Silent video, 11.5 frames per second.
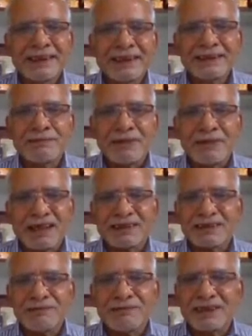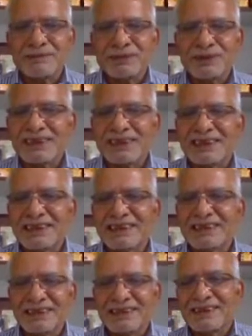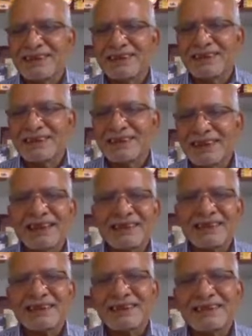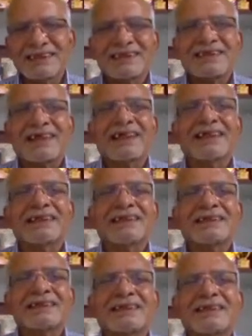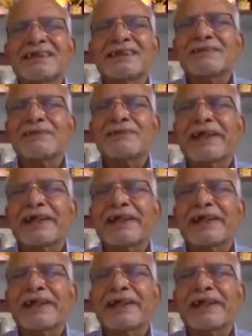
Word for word: The Maharaja of Bharatpur is sitting third. His Excellency's right is here somewhere.